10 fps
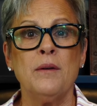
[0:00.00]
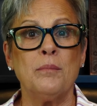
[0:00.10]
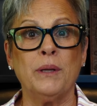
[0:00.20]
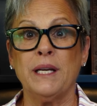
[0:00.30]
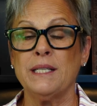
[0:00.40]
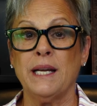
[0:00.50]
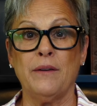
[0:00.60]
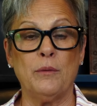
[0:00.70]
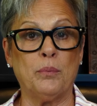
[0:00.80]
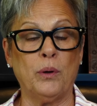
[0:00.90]
plan to
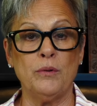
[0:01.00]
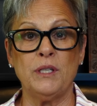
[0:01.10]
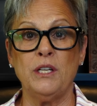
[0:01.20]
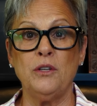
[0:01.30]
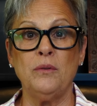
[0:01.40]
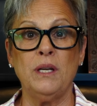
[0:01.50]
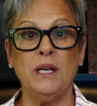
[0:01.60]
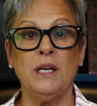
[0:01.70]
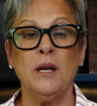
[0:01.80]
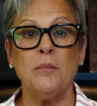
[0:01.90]
have the protein you
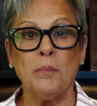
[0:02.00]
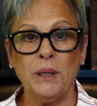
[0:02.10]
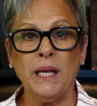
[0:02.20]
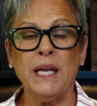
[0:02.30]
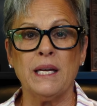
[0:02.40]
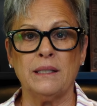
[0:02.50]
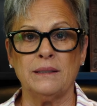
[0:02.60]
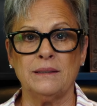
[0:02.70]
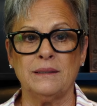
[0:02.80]
need, plan,